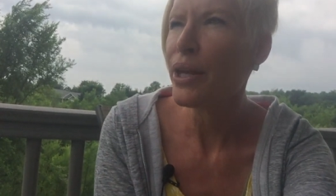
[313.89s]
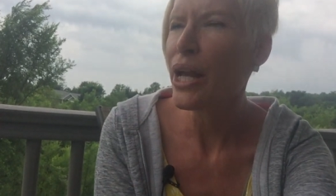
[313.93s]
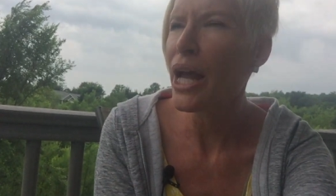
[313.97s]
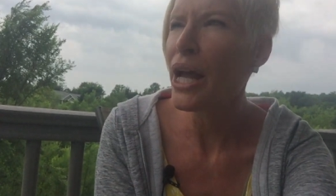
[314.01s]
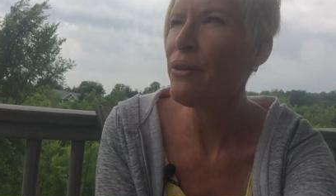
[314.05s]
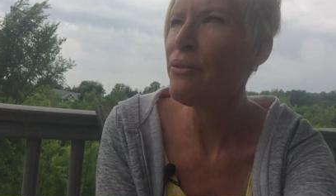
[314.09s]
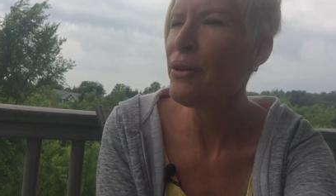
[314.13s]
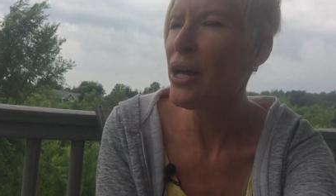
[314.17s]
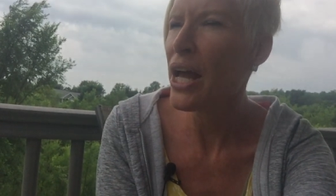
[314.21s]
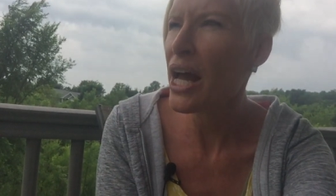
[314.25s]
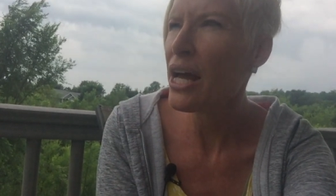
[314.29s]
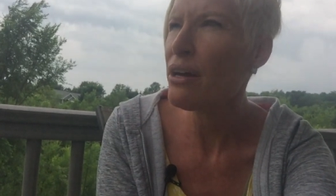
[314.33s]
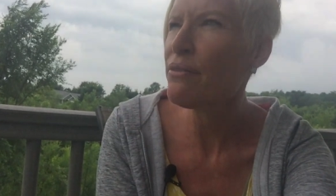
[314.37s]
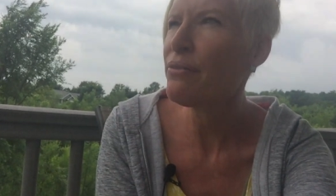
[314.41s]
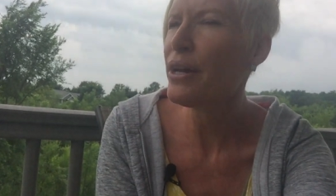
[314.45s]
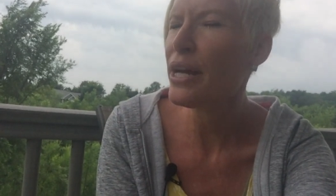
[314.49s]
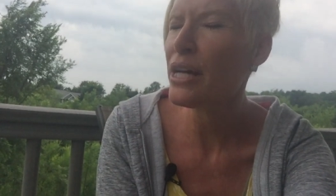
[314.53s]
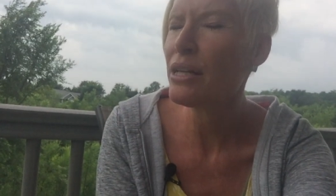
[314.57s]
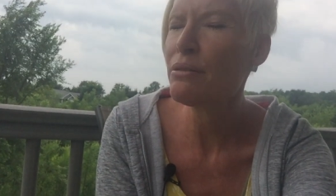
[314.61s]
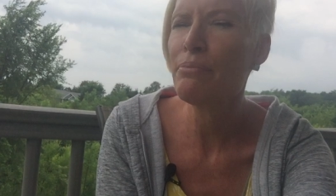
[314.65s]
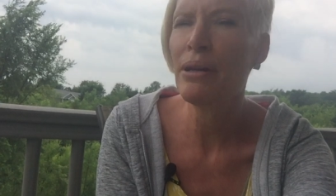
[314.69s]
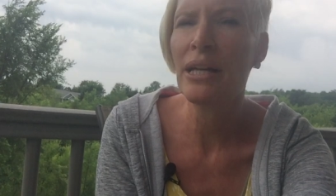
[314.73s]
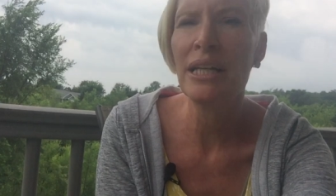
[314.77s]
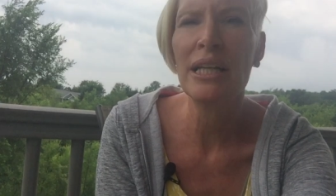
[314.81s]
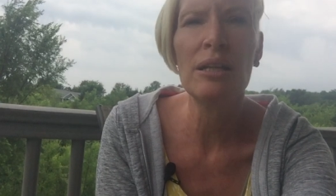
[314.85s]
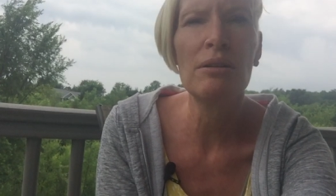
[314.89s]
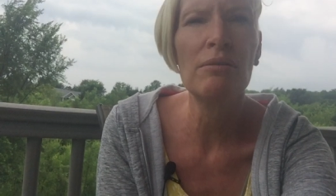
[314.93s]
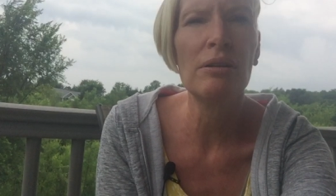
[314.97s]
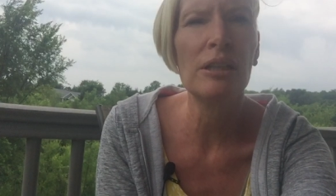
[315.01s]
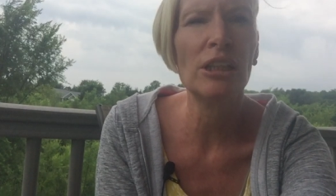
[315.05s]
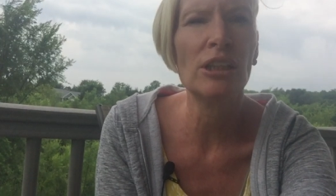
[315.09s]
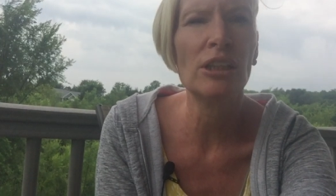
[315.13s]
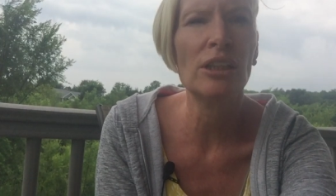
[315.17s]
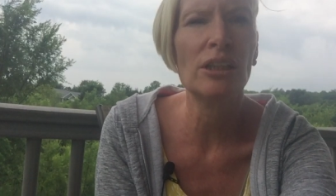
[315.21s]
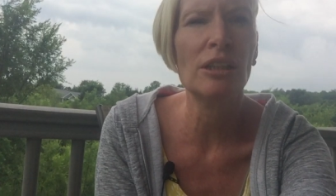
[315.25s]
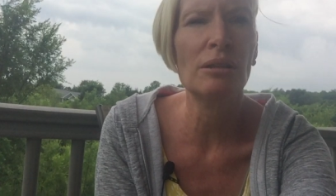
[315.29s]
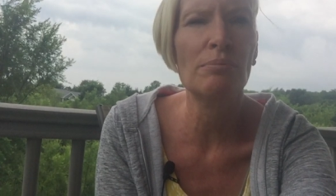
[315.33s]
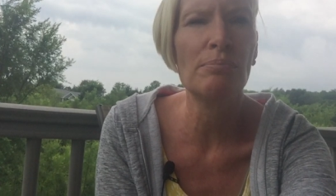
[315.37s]
i have had many
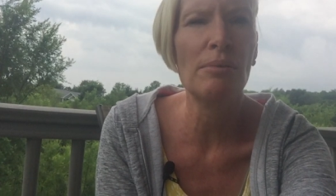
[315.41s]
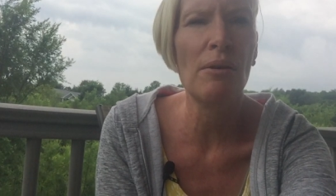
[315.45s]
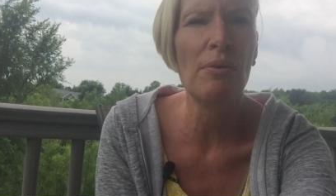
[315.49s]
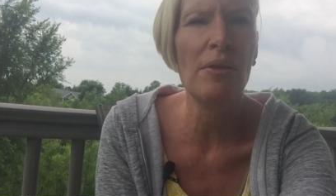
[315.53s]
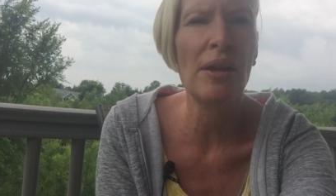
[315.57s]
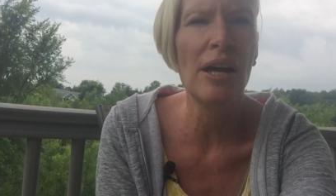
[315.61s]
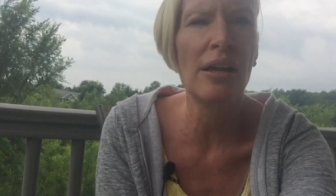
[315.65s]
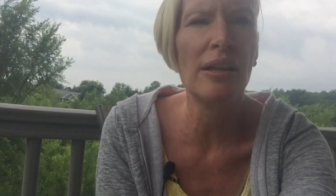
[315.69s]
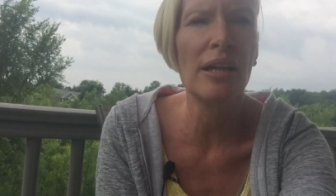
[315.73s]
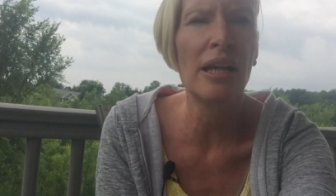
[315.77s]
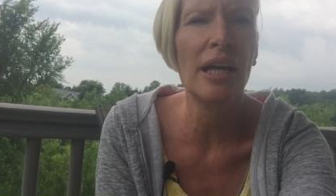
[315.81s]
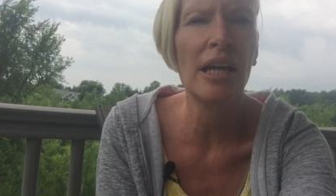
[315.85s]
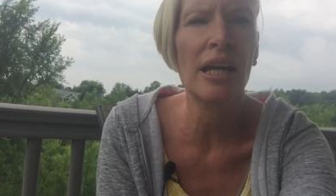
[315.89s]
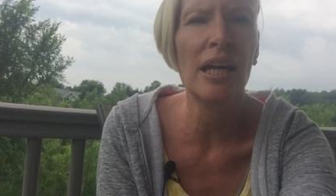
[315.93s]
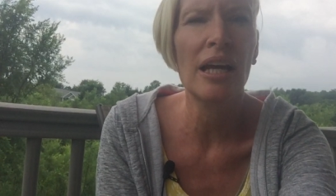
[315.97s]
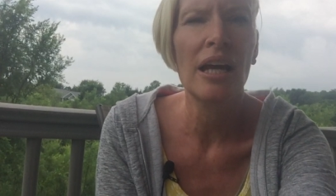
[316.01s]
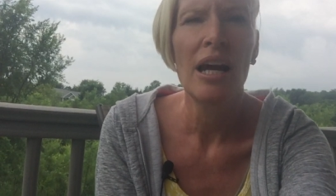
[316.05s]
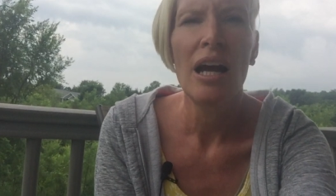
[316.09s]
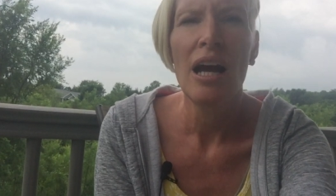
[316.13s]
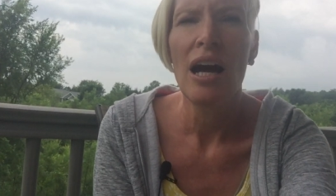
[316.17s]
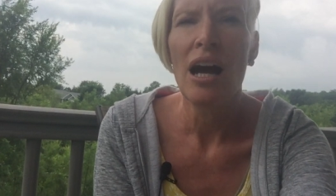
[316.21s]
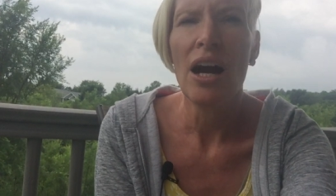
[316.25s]
questions about that like